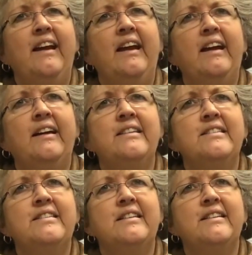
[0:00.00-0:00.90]

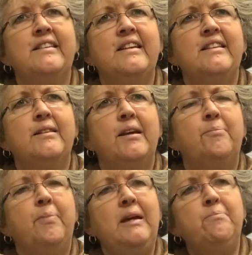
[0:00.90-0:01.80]
and uh, that
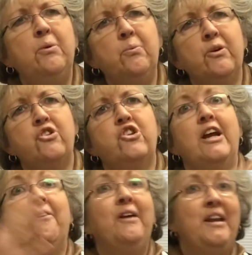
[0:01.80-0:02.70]
that people were
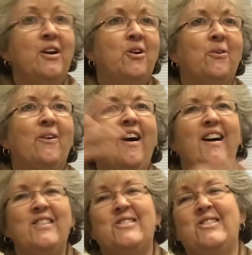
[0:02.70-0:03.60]
sharing
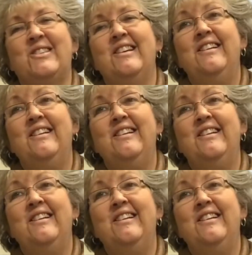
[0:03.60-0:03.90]
across